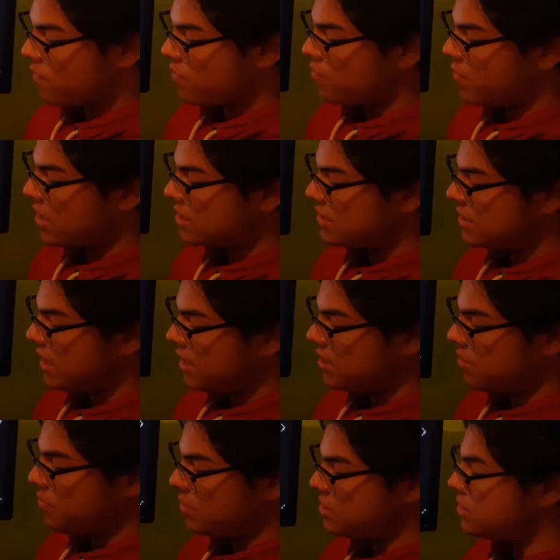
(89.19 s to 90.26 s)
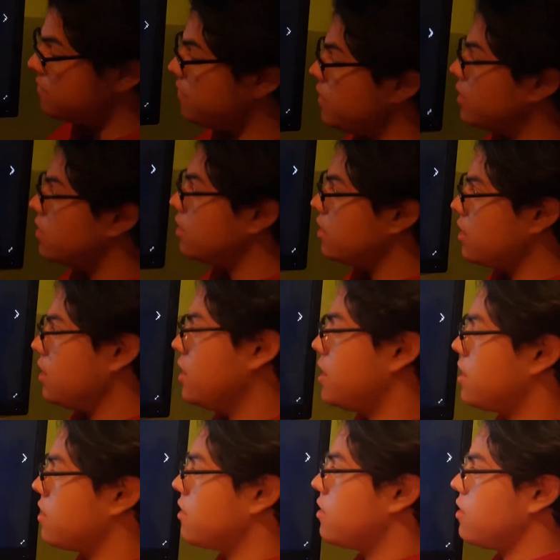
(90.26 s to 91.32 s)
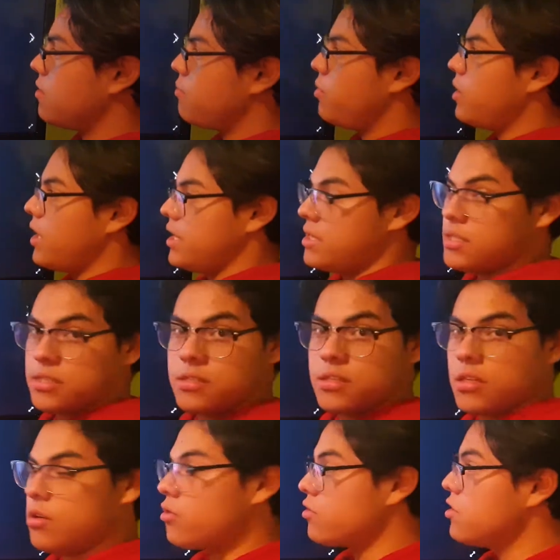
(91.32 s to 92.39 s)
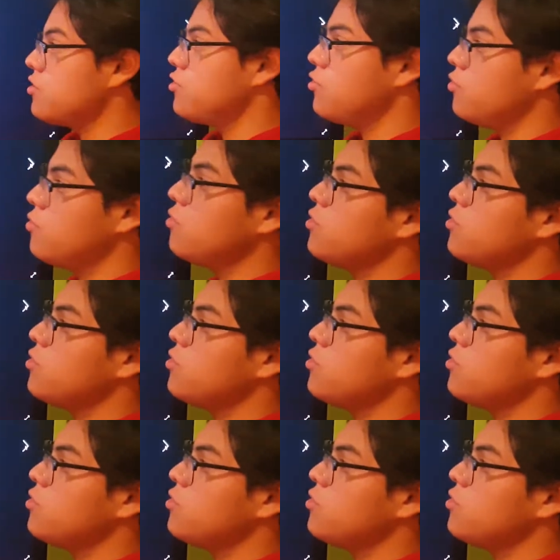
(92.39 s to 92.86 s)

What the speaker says: maintain the PCB in place, in order to,